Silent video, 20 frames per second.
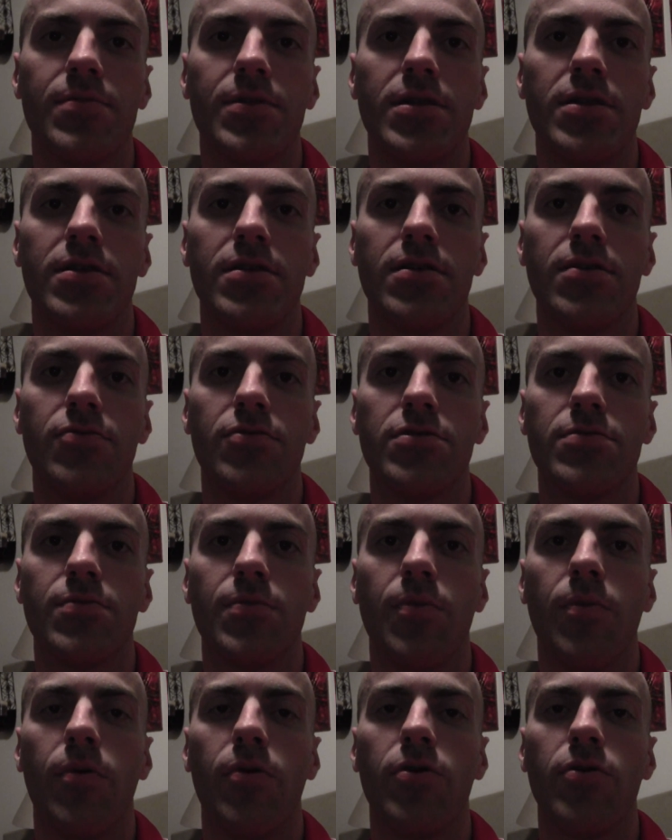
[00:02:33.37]
I mean, it was
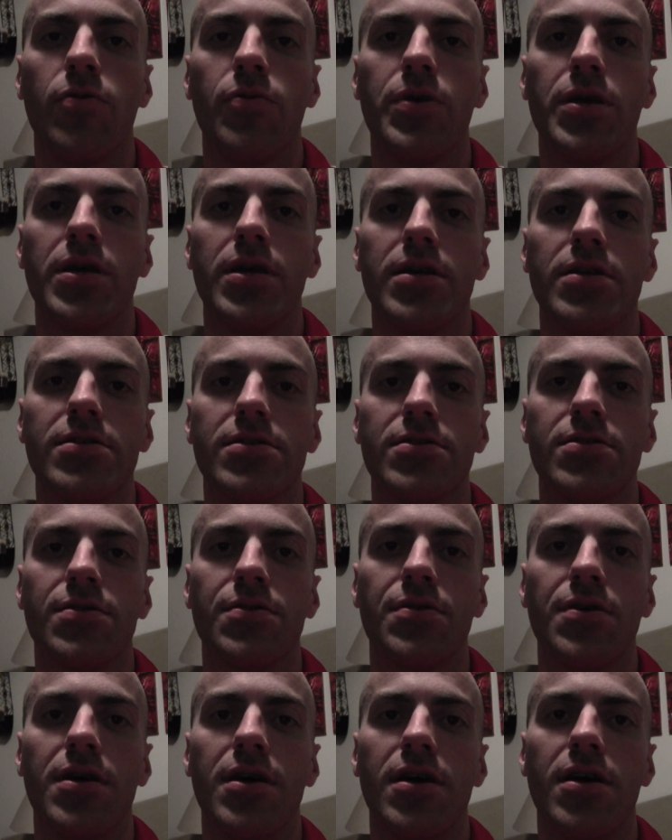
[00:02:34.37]
Memorial Weekend,
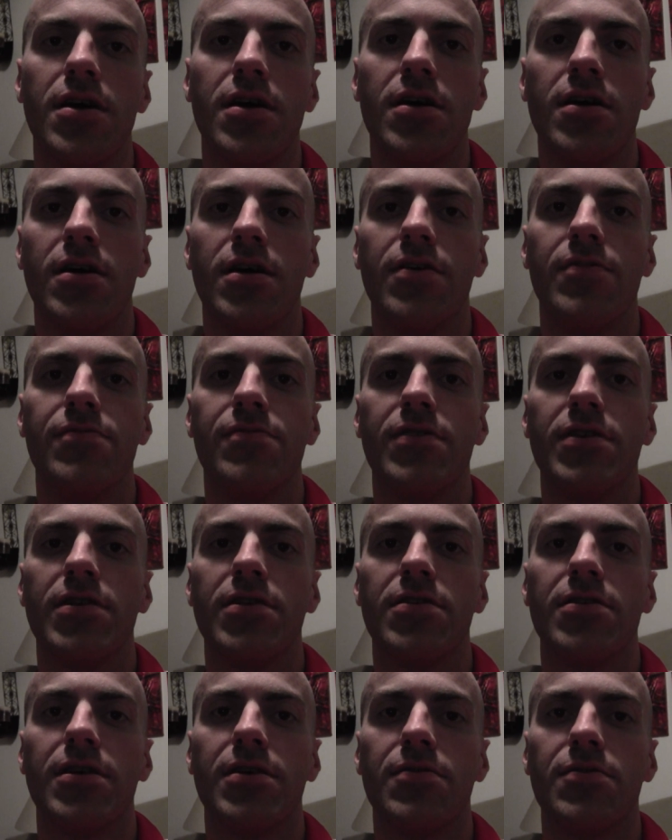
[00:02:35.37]
so I
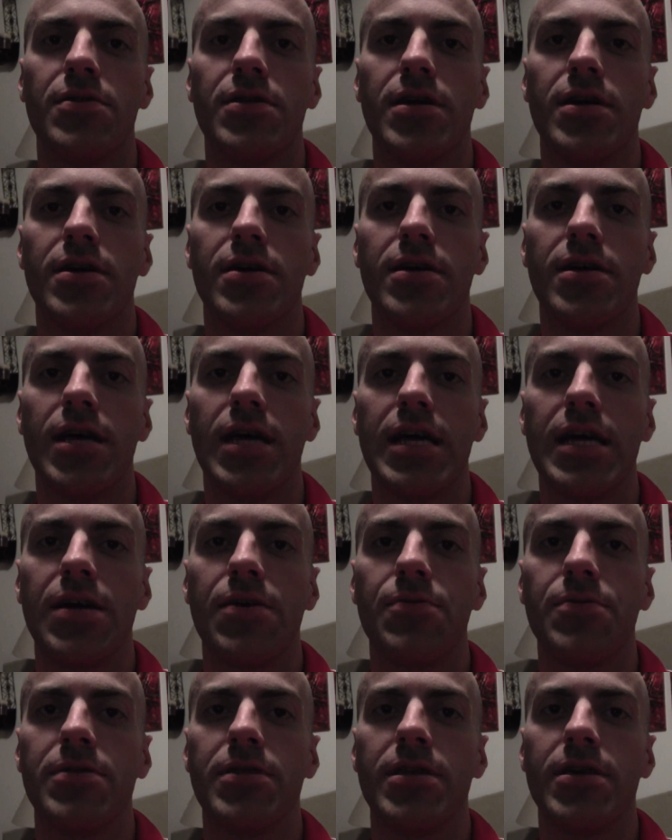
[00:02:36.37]
figured I would hang
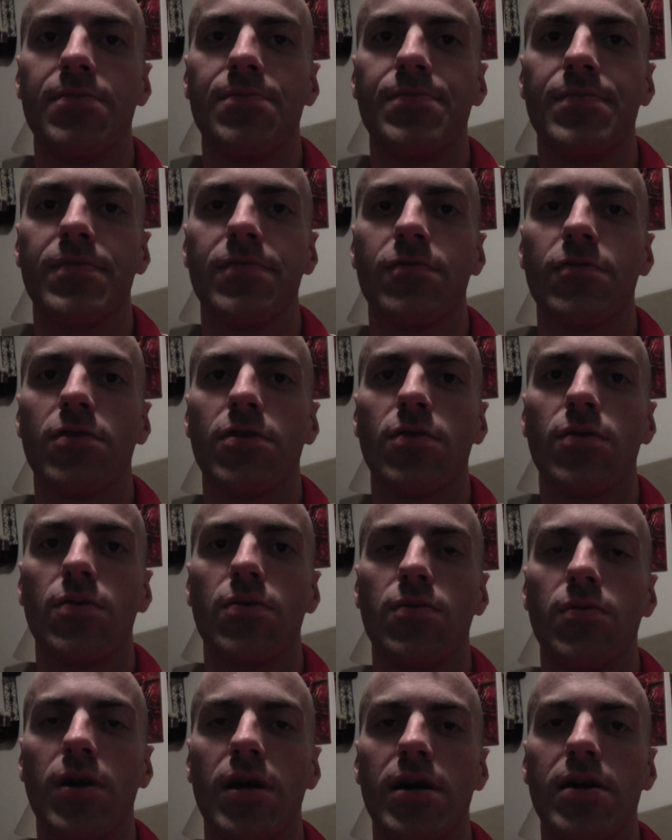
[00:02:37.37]
out with them for a
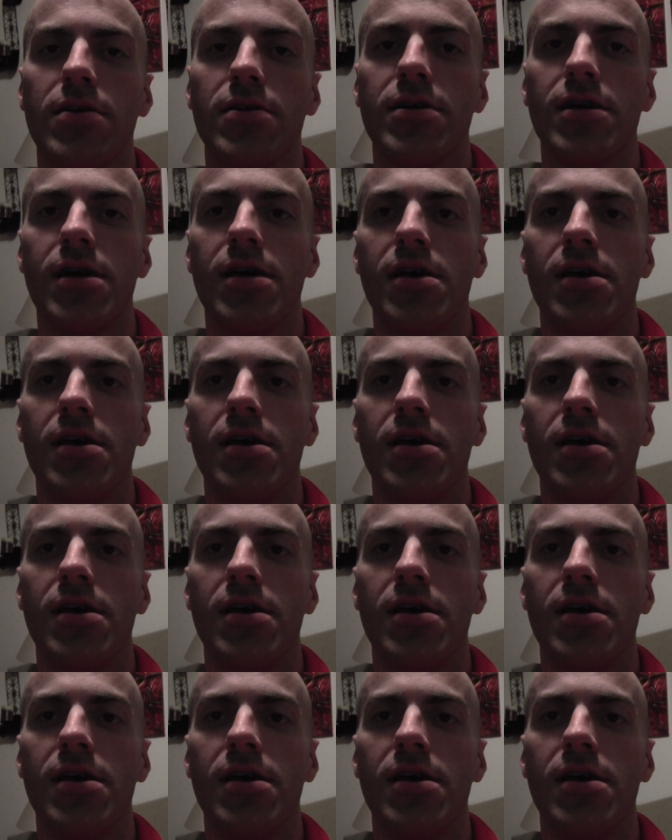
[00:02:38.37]
little while.